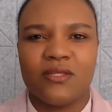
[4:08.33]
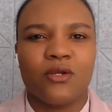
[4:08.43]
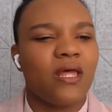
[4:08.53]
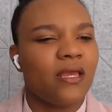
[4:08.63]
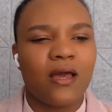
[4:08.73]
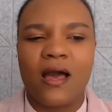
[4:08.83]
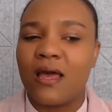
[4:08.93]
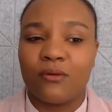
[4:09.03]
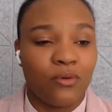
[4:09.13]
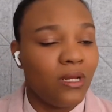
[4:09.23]
They're like,
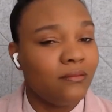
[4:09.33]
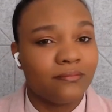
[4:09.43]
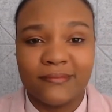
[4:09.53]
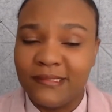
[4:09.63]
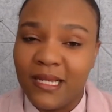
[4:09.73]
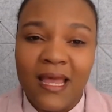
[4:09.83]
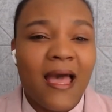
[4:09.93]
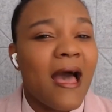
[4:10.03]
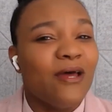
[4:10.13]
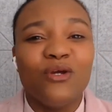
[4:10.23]
well,
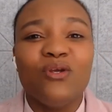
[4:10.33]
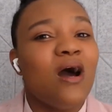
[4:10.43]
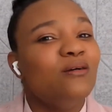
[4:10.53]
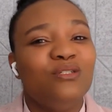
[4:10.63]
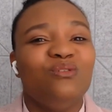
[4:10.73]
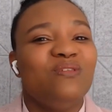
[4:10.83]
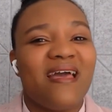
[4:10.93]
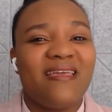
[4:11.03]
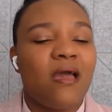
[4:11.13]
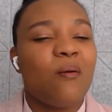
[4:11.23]
I don't know how to do
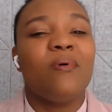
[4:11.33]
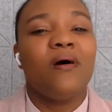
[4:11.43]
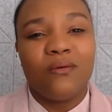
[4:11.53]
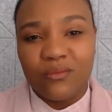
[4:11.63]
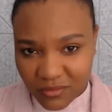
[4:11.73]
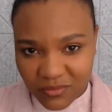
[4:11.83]
that yet, but